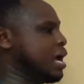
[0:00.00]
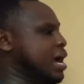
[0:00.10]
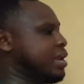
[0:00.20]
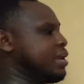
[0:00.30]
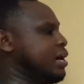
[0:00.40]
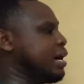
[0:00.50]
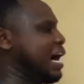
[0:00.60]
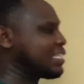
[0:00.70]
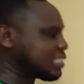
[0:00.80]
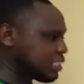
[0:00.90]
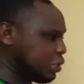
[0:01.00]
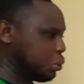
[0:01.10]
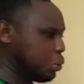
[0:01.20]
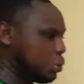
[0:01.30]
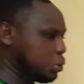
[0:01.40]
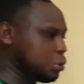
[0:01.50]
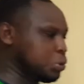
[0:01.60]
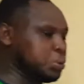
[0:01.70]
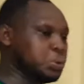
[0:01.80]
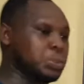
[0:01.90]
and ask you
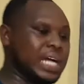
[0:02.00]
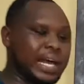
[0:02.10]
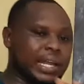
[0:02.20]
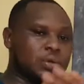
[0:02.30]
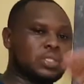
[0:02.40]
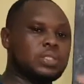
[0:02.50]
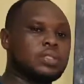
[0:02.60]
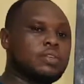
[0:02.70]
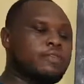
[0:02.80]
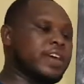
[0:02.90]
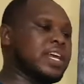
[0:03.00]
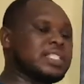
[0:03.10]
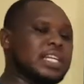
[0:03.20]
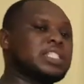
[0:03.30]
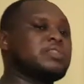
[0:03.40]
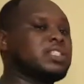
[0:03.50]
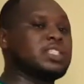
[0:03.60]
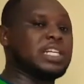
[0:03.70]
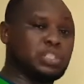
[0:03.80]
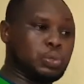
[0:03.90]
to carry out various
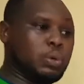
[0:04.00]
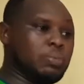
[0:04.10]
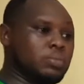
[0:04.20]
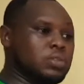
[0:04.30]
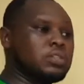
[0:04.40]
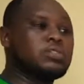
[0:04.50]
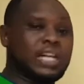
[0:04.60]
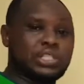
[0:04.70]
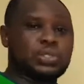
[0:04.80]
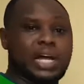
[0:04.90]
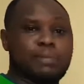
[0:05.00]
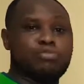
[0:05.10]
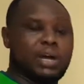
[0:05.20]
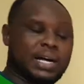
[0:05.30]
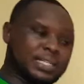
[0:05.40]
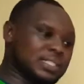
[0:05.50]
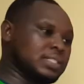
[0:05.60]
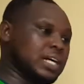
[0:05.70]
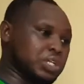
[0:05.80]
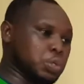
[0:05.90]
activities at home. Try to rub your
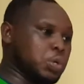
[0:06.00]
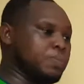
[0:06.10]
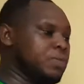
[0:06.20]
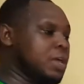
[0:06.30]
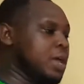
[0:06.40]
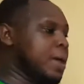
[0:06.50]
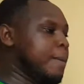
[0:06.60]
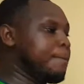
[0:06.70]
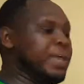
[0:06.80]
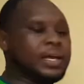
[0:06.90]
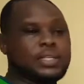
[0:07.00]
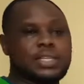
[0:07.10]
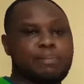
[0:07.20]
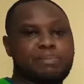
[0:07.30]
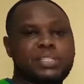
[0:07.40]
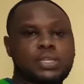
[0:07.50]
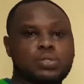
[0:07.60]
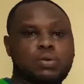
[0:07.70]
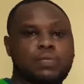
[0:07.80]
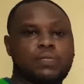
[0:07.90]
hands at home. Pick some pieces
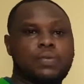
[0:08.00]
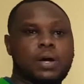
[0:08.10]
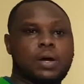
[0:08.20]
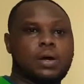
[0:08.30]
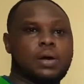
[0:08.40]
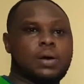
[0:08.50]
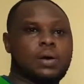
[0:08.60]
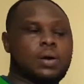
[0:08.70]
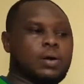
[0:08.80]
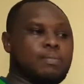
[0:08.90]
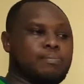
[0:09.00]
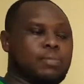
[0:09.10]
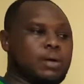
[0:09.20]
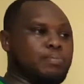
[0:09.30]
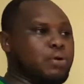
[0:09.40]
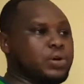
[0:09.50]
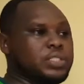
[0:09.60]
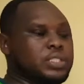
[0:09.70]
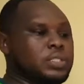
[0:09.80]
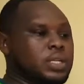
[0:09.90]
of
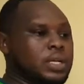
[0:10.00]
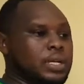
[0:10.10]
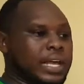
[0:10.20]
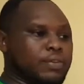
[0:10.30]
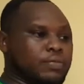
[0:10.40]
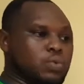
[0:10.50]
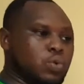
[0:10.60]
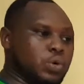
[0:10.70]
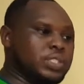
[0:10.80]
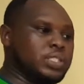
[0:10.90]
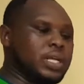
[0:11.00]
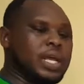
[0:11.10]
boards like wood.